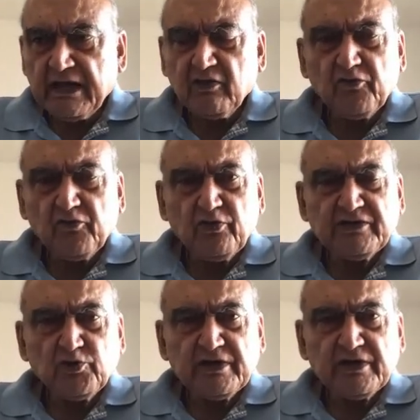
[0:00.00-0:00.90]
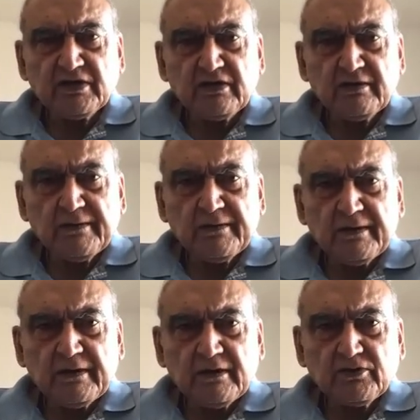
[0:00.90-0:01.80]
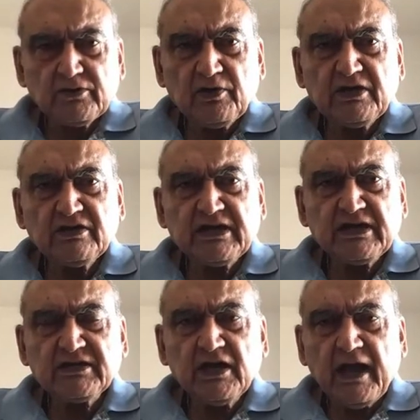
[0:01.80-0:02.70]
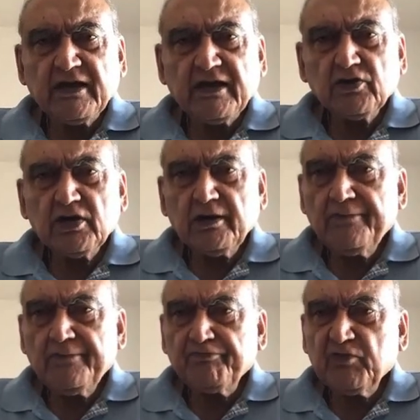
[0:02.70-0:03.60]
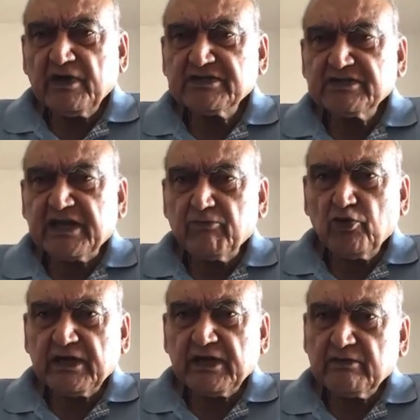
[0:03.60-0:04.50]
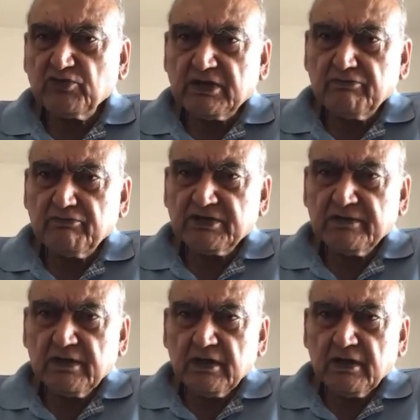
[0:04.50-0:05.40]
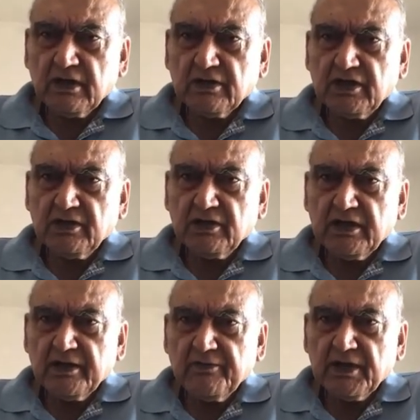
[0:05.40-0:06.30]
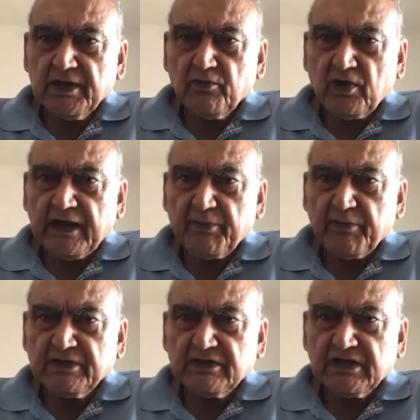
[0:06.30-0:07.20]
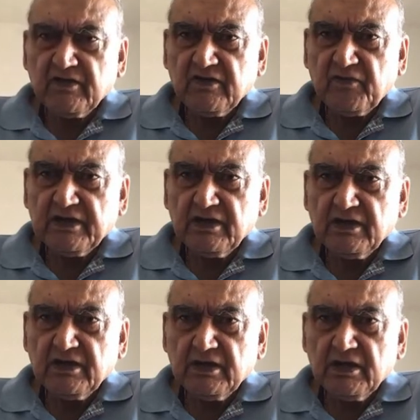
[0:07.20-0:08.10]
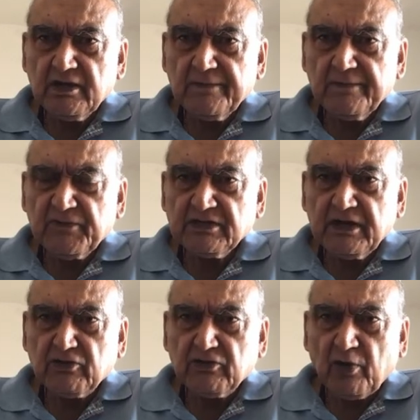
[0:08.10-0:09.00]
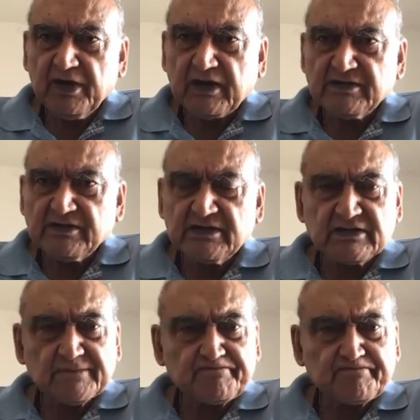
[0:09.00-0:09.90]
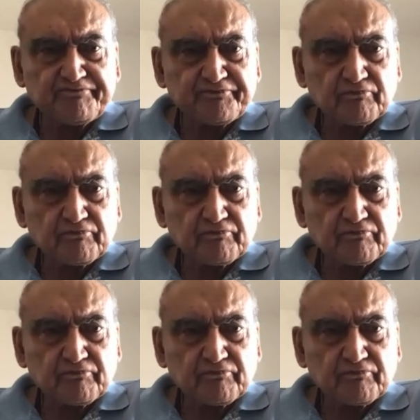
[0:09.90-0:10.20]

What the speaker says: lack of good education. So it is just, and one scapegoat are the Muslims. See, what happens is that when there is an economic crisis,